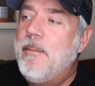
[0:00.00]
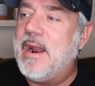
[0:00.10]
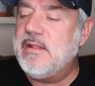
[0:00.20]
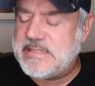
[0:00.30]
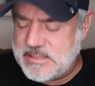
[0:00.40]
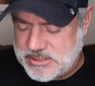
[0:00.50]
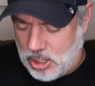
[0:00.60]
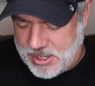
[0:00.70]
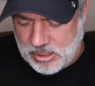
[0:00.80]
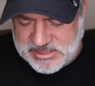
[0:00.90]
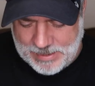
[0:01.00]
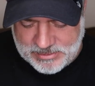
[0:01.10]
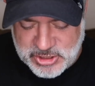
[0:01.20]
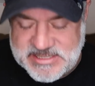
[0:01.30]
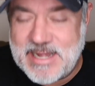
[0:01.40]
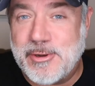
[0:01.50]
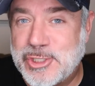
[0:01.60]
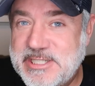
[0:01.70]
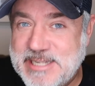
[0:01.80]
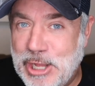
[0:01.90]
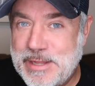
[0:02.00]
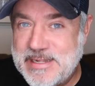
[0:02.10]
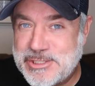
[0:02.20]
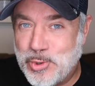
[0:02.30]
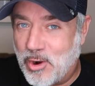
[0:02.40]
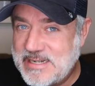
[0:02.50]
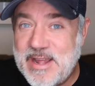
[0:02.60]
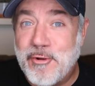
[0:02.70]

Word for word: But I listened to this audio tape, and she's in there and she's telling these stories.